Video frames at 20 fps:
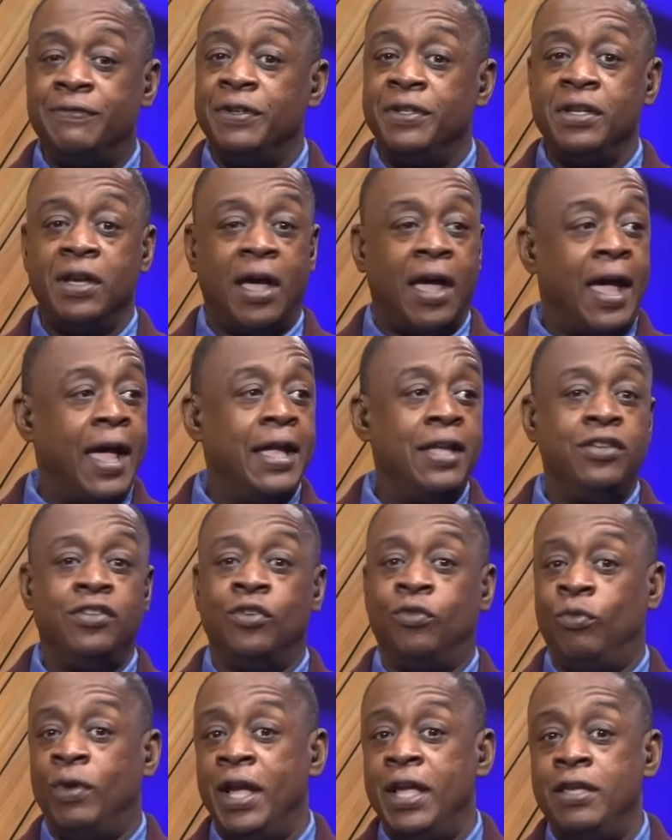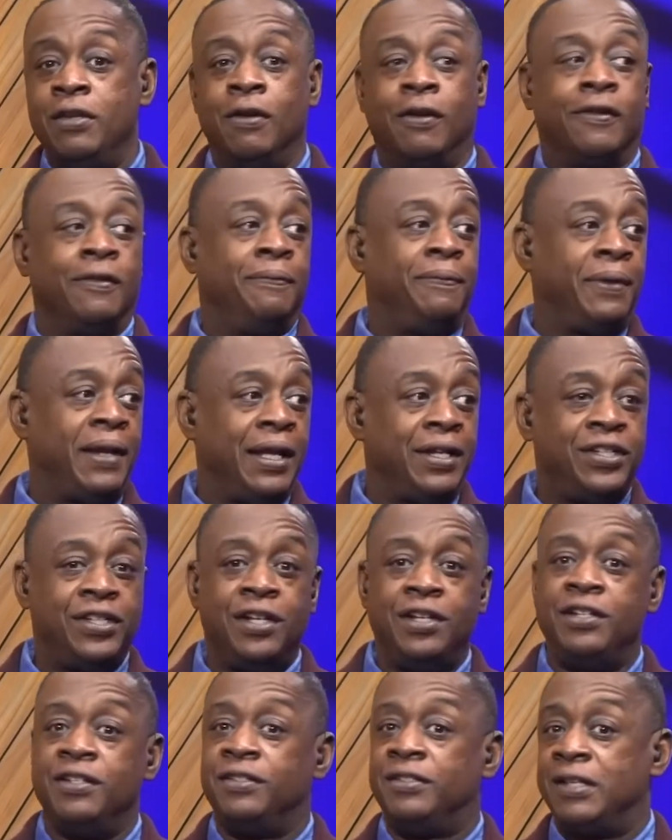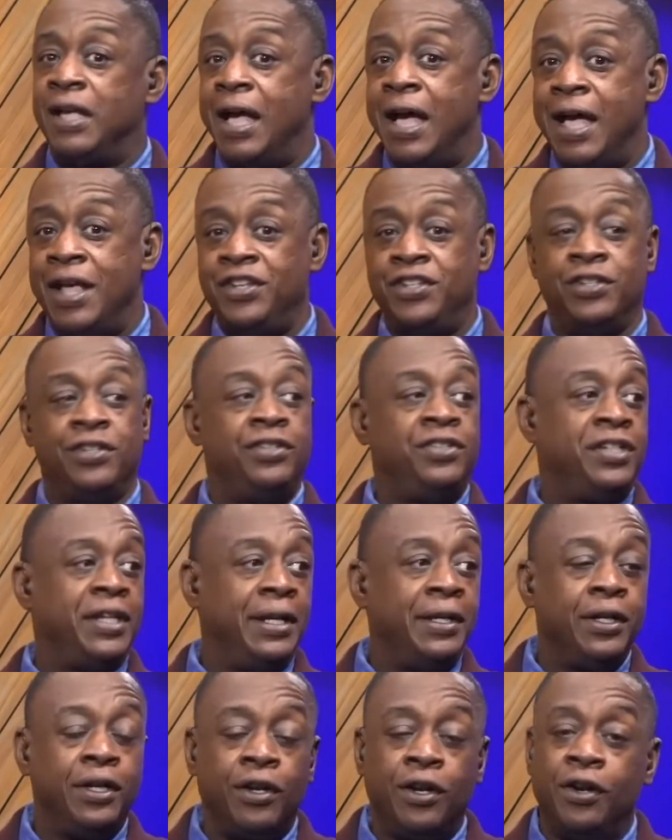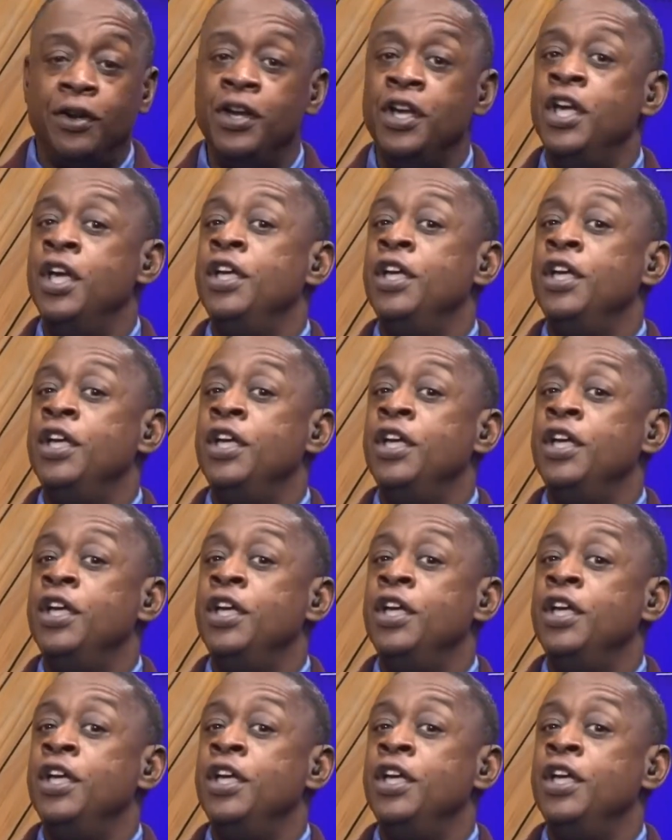your height, your weight, your complexion, your size, your gender,